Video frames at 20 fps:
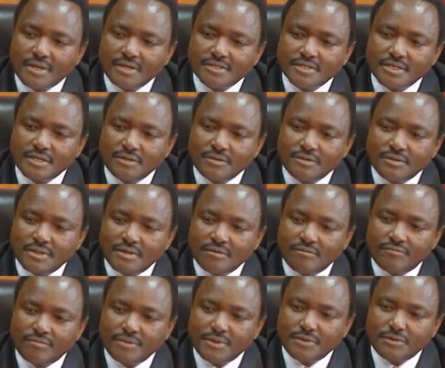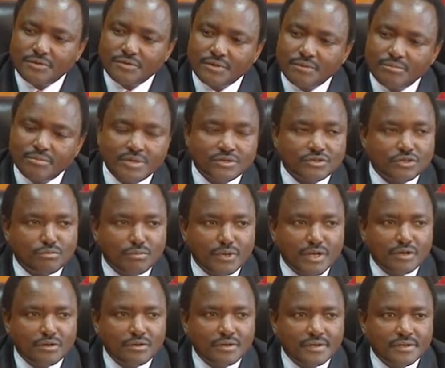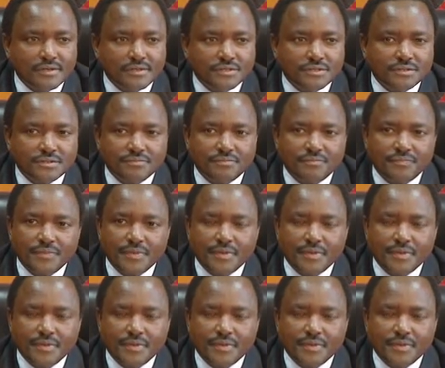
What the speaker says: I can tell you there have been, to the best of my knowledge,